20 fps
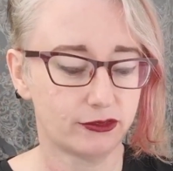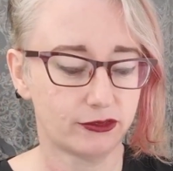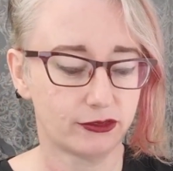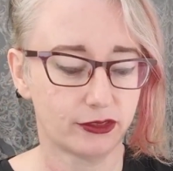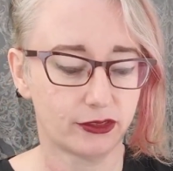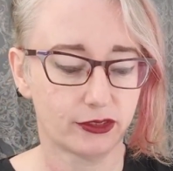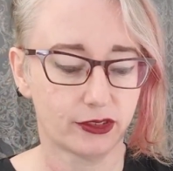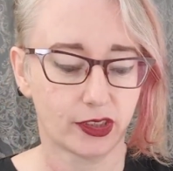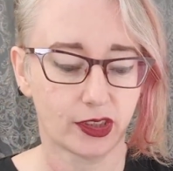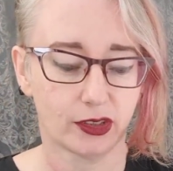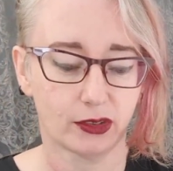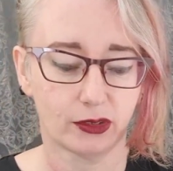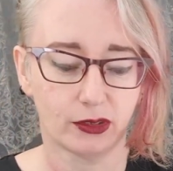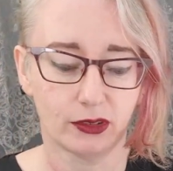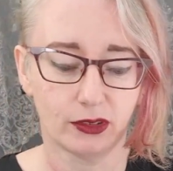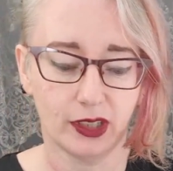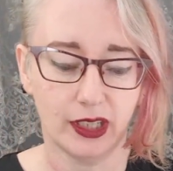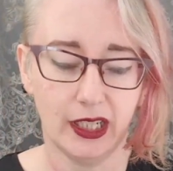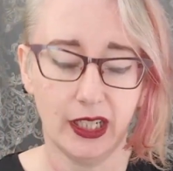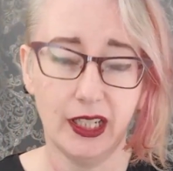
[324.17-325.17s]

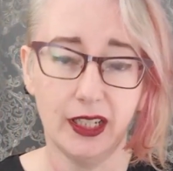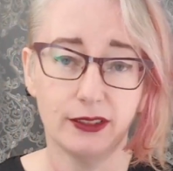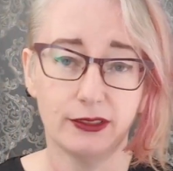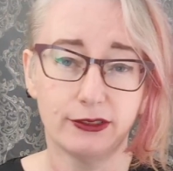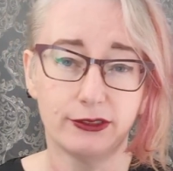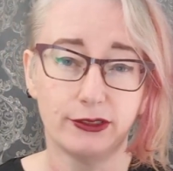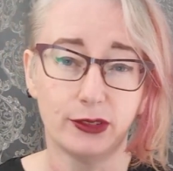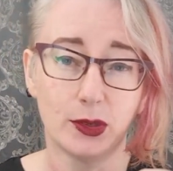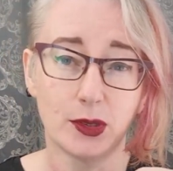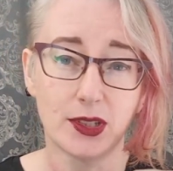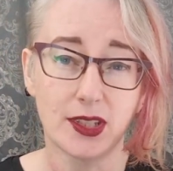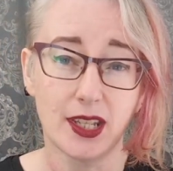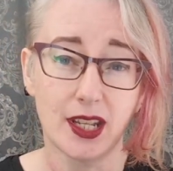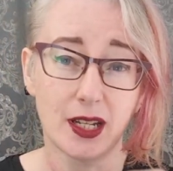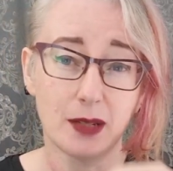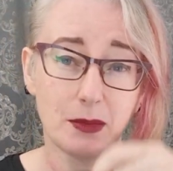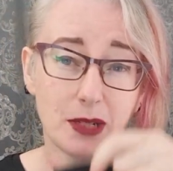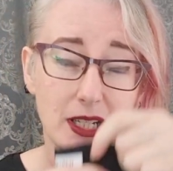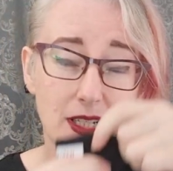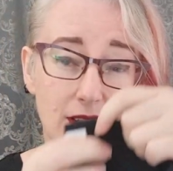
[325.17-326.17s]
3 to 4
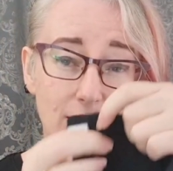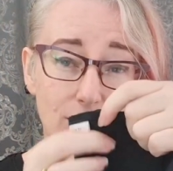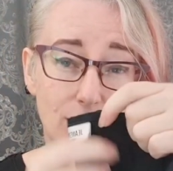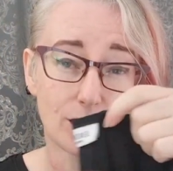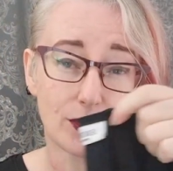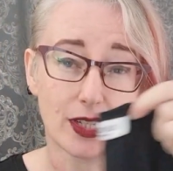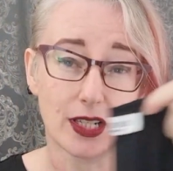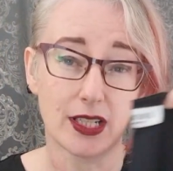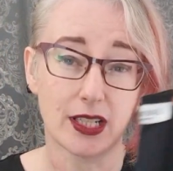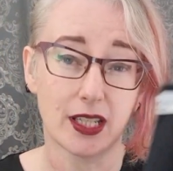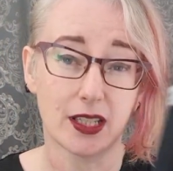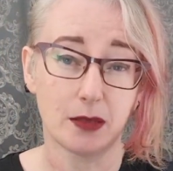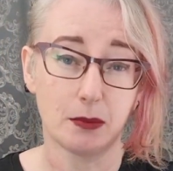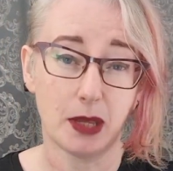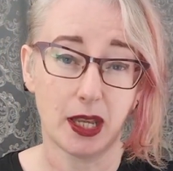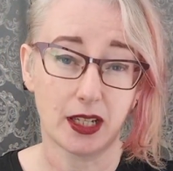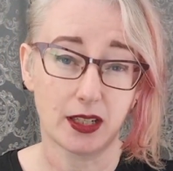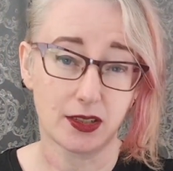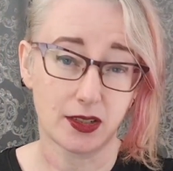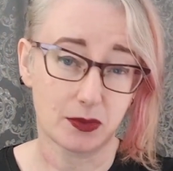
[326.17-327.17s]
centimeters straight down the
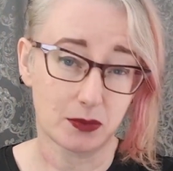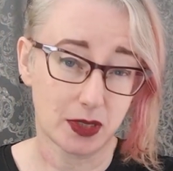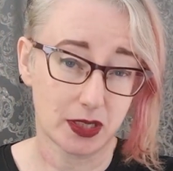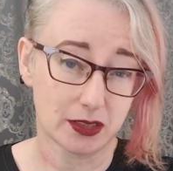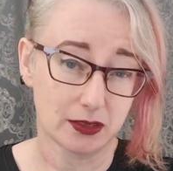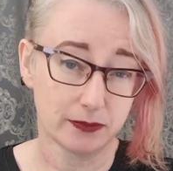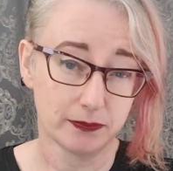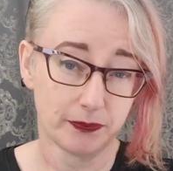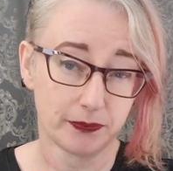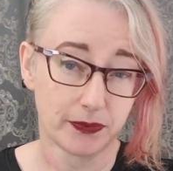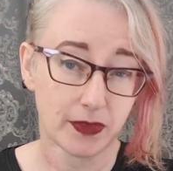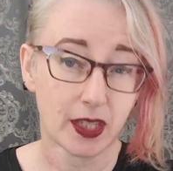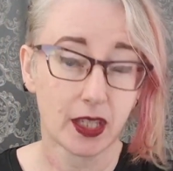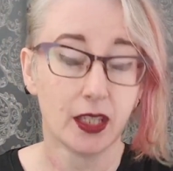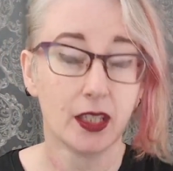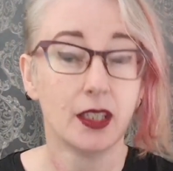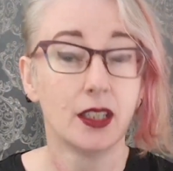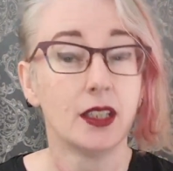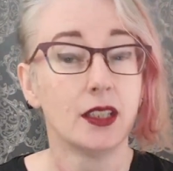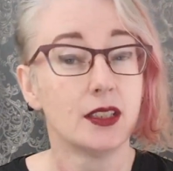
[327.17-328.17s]
back as well.
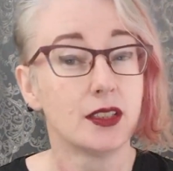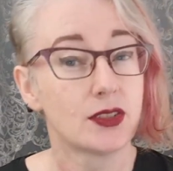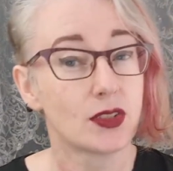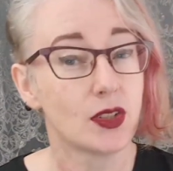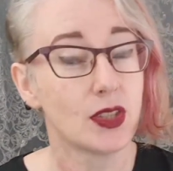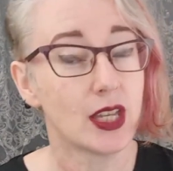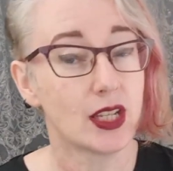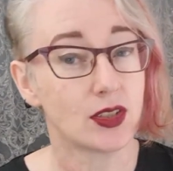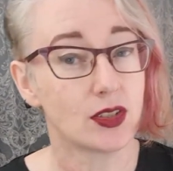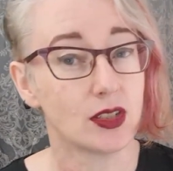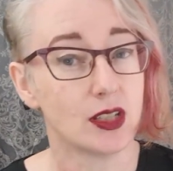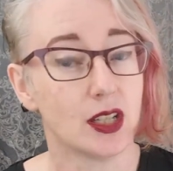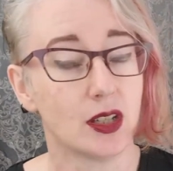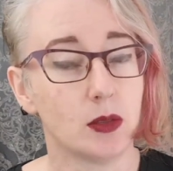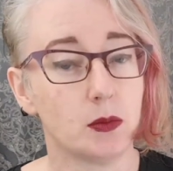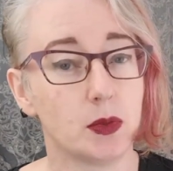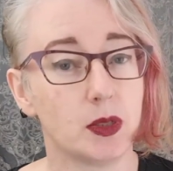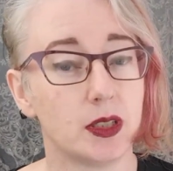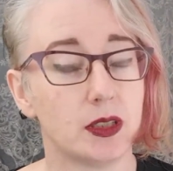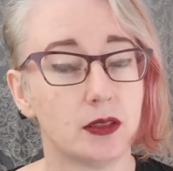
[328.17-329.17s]
So that should
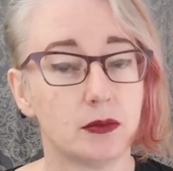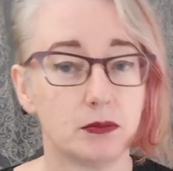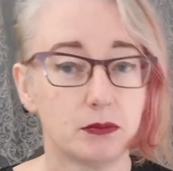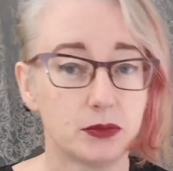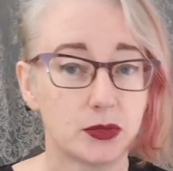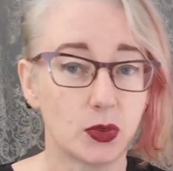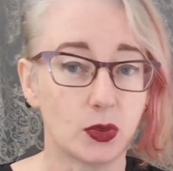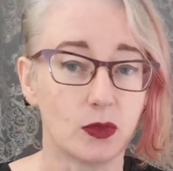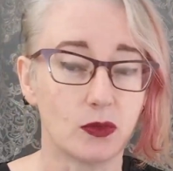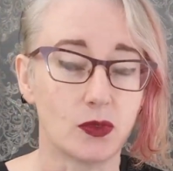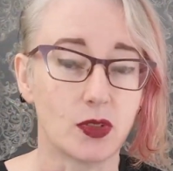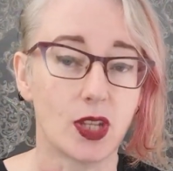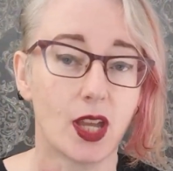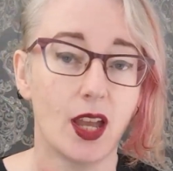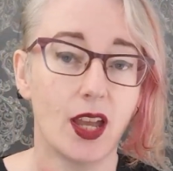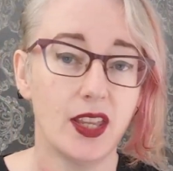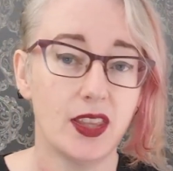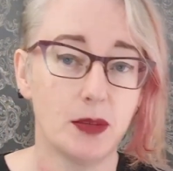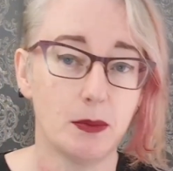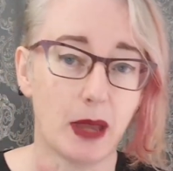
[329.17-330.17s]
help sort of
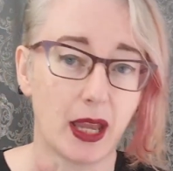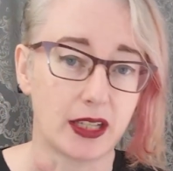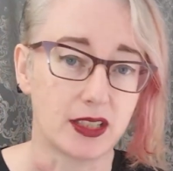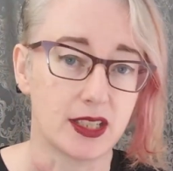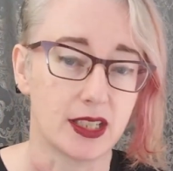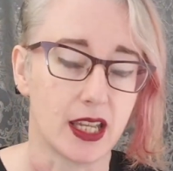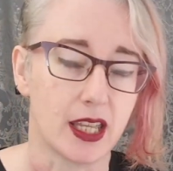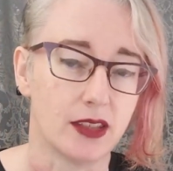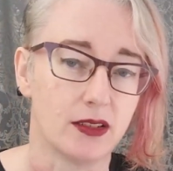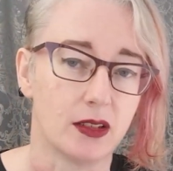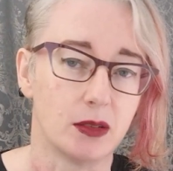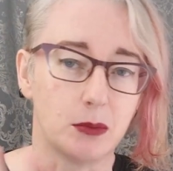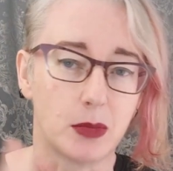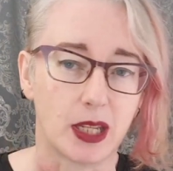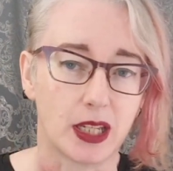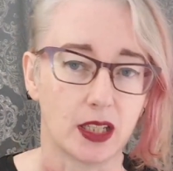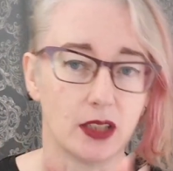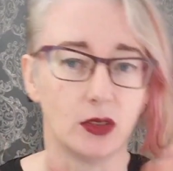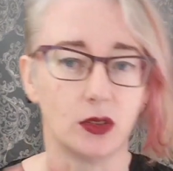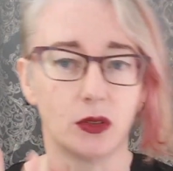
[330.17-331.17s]
tie the back together and
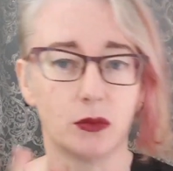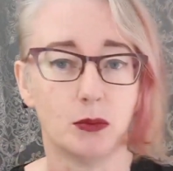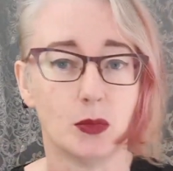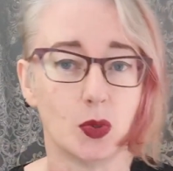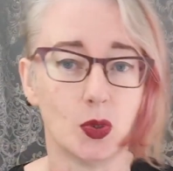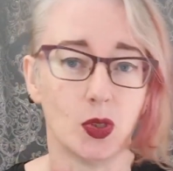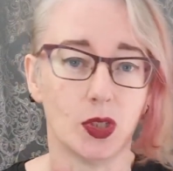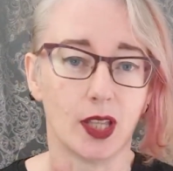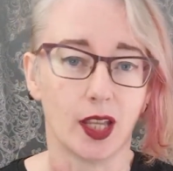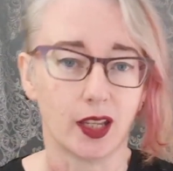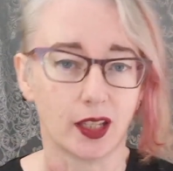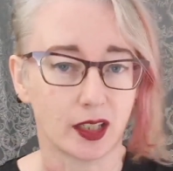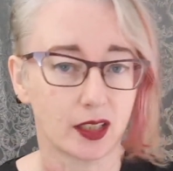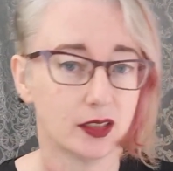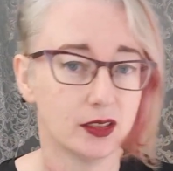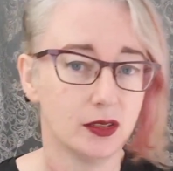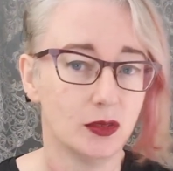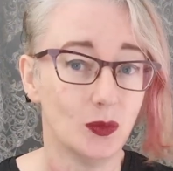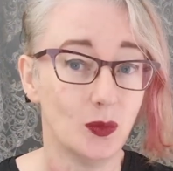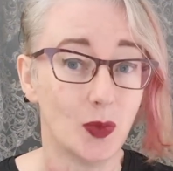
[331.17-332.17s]
make it look more like
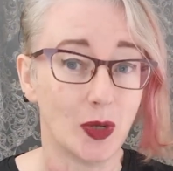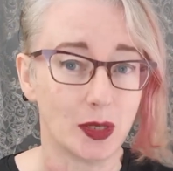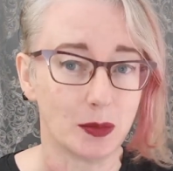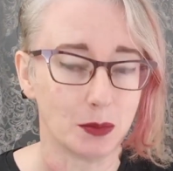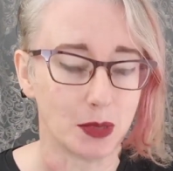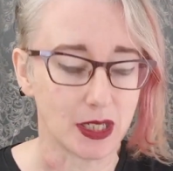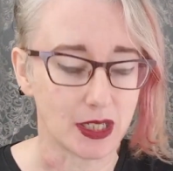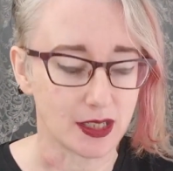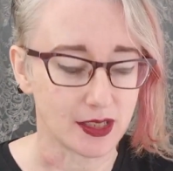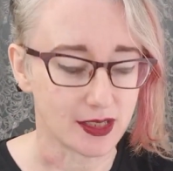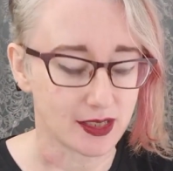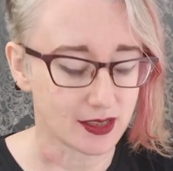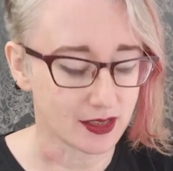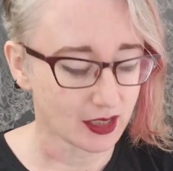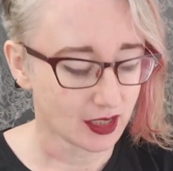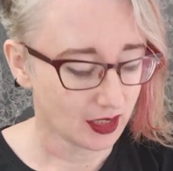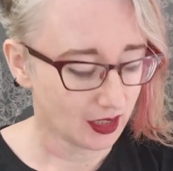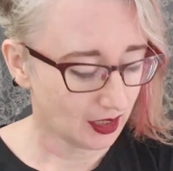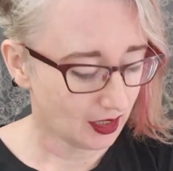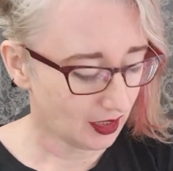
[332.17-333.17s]
one piece.
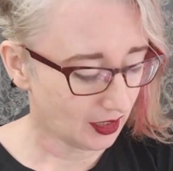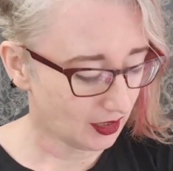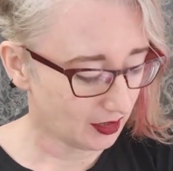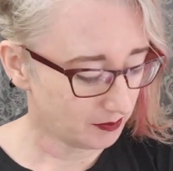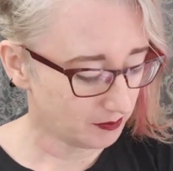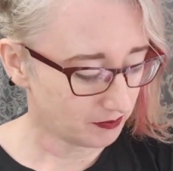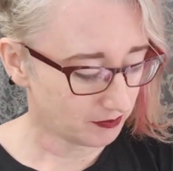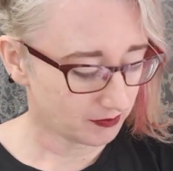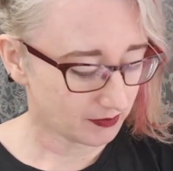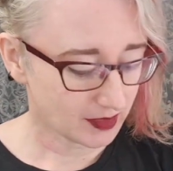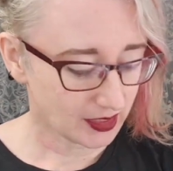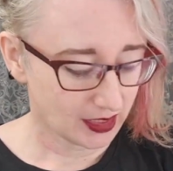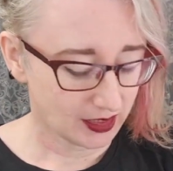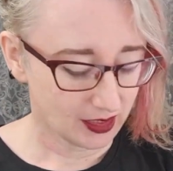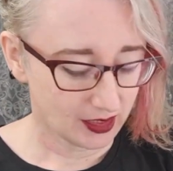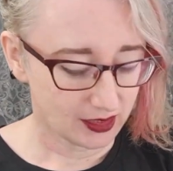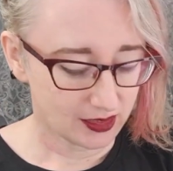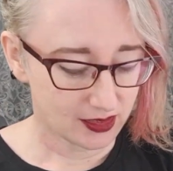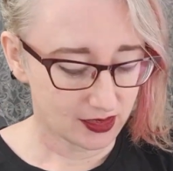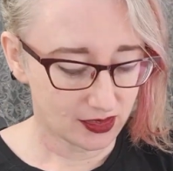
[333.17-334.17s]

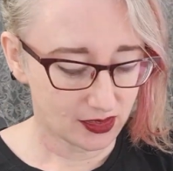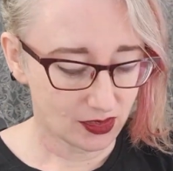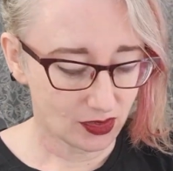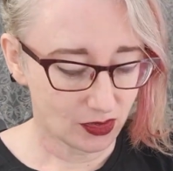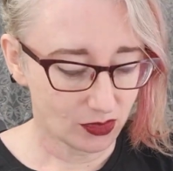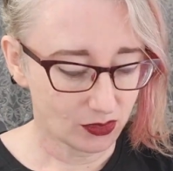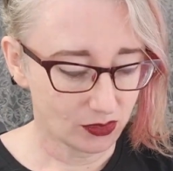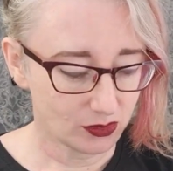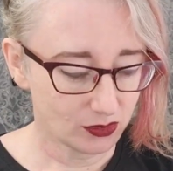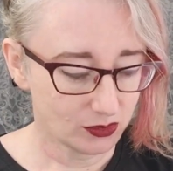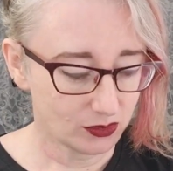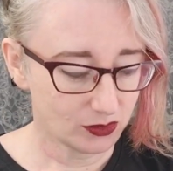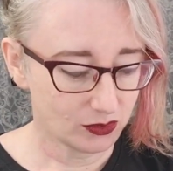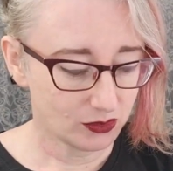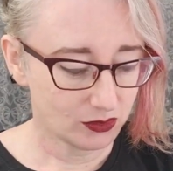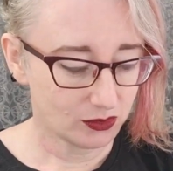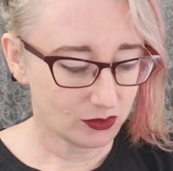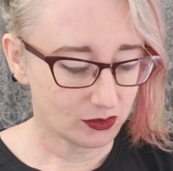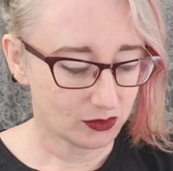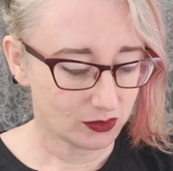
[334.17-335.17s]

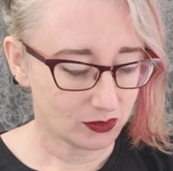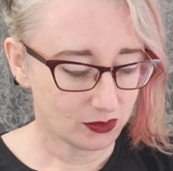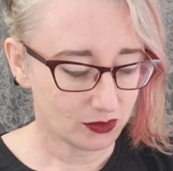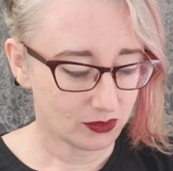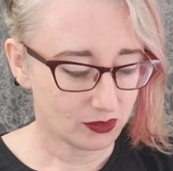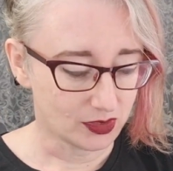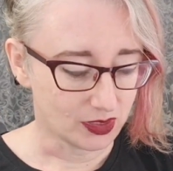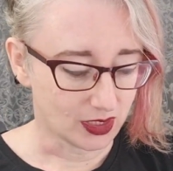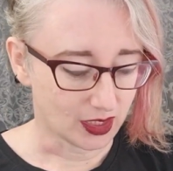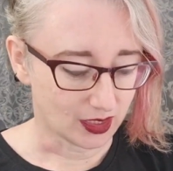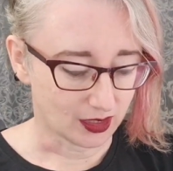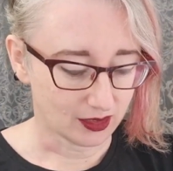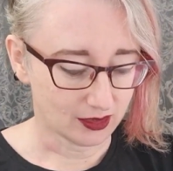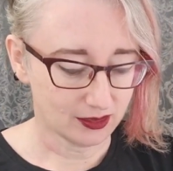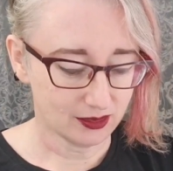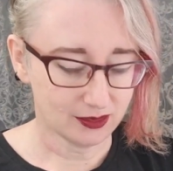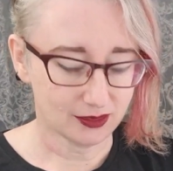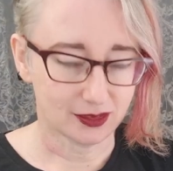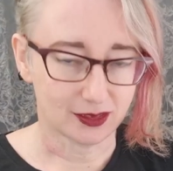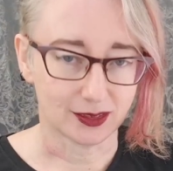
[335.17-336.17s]
So
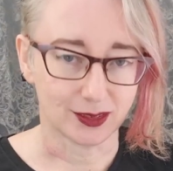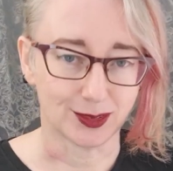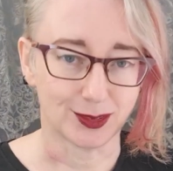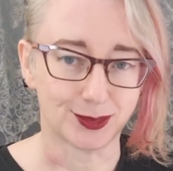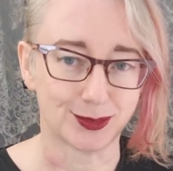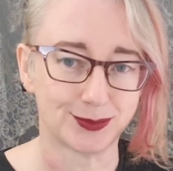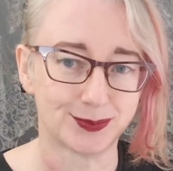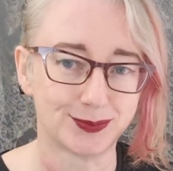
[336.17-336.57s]
yeah,